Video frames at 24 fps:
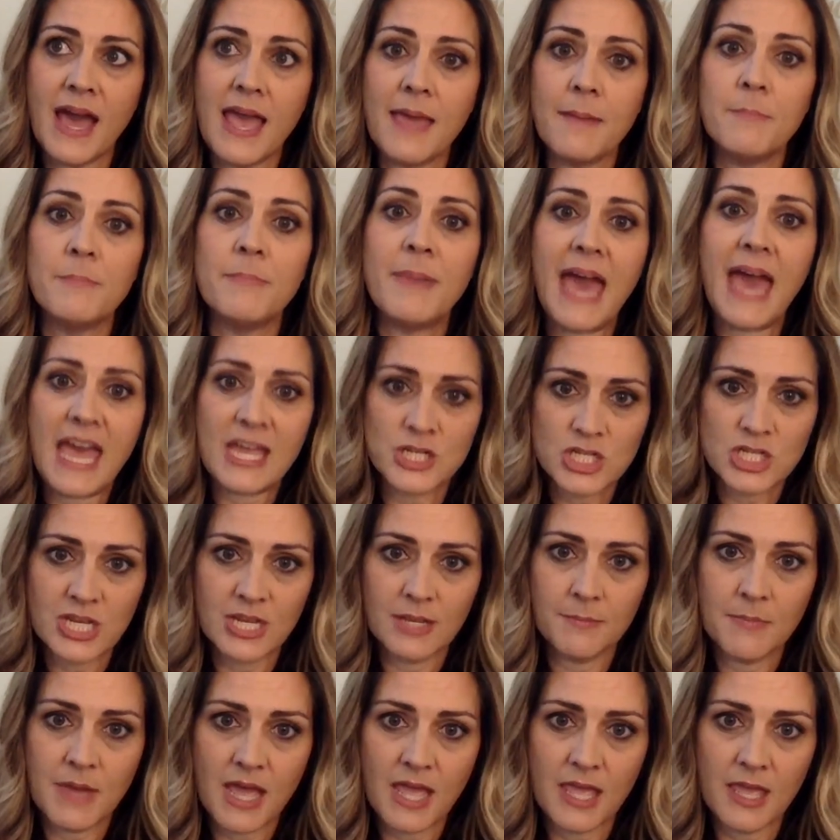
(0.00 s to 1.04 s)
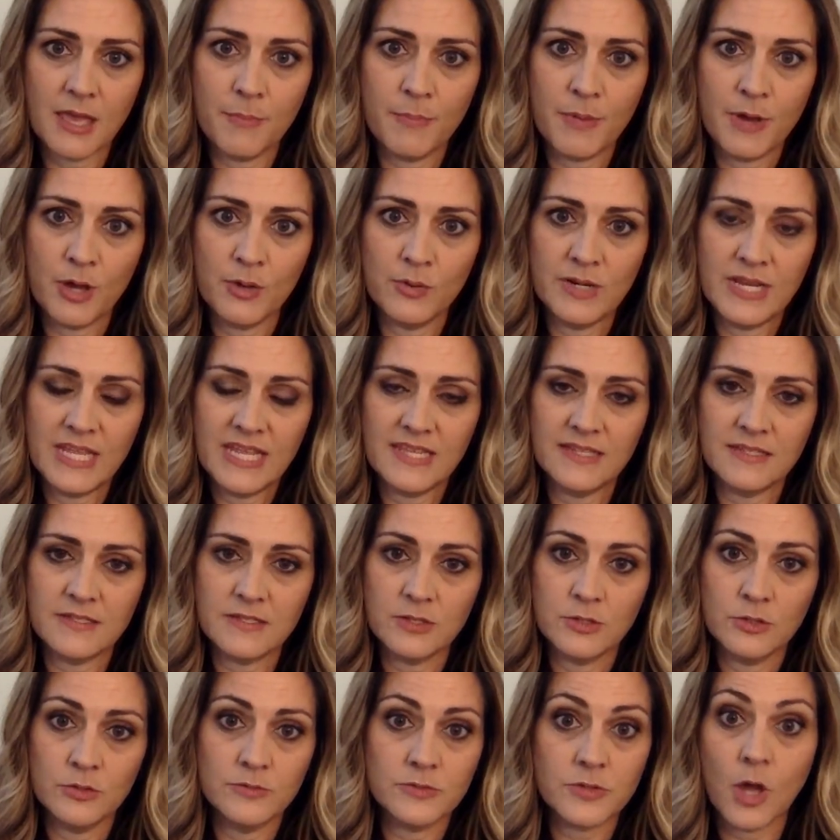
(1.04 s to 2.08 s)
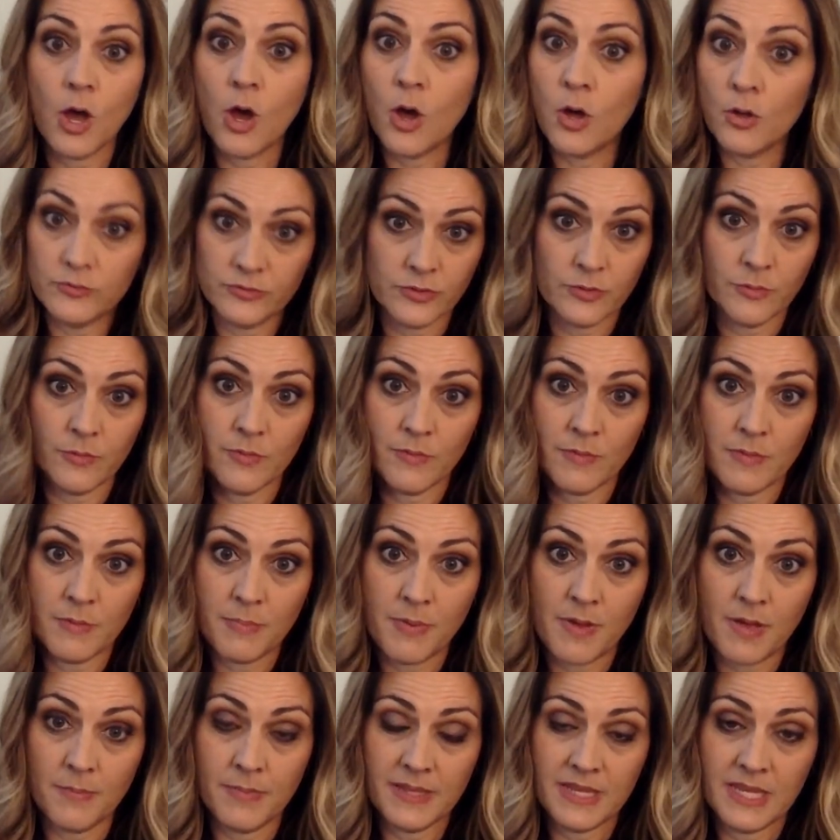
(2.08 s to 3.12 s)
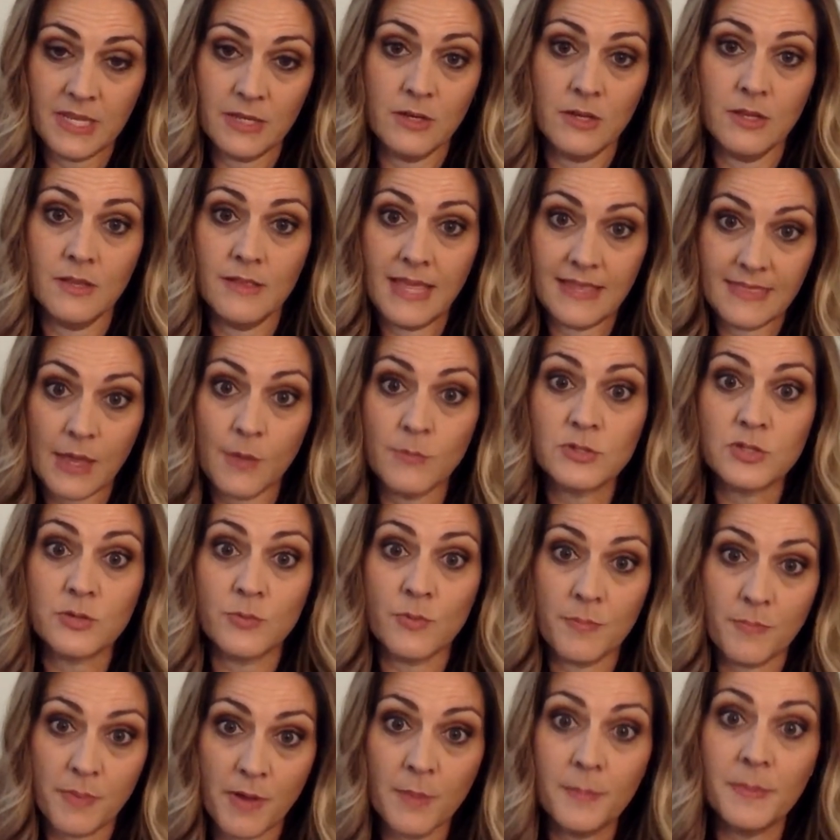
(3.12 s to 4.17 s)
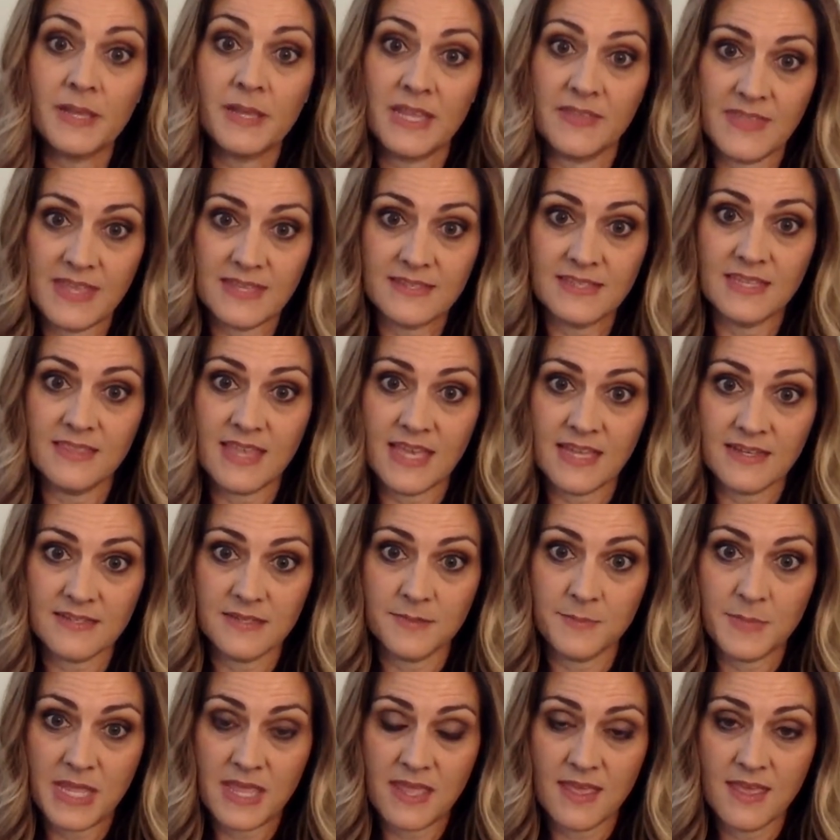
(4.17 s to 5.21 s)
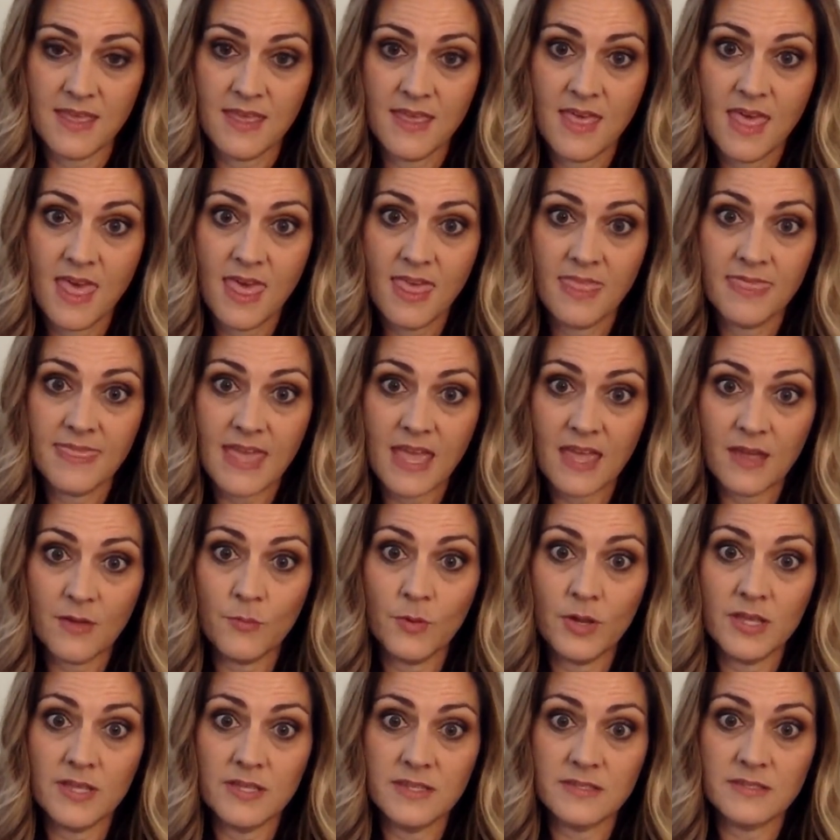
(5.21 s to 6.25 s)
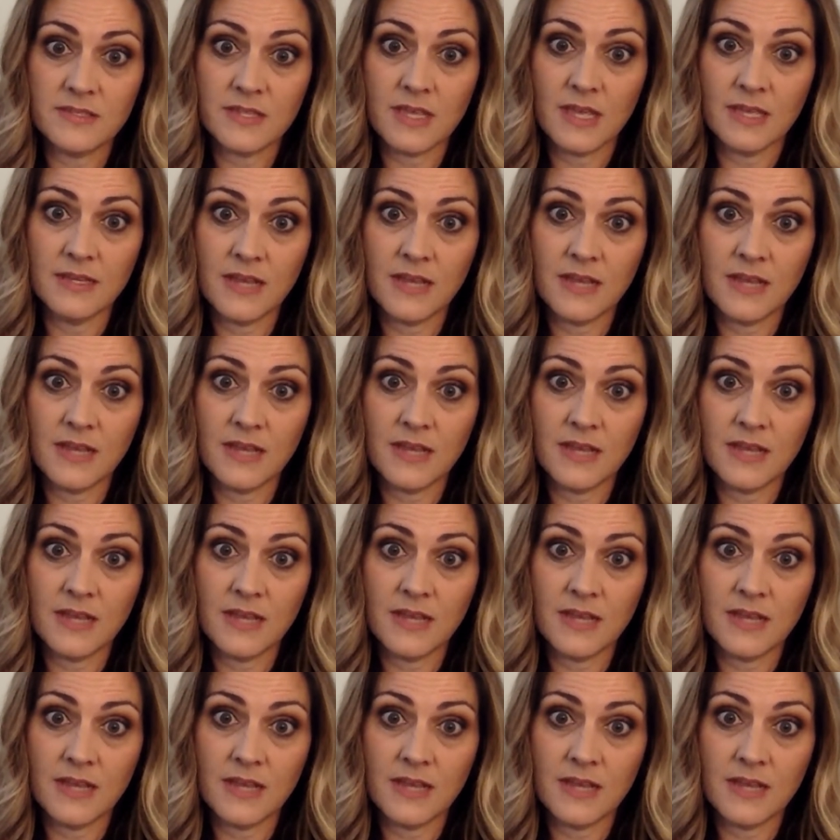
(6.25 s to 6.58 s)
by bashing my opponent who's also a Republican, like that was a Republican that did that to me. That was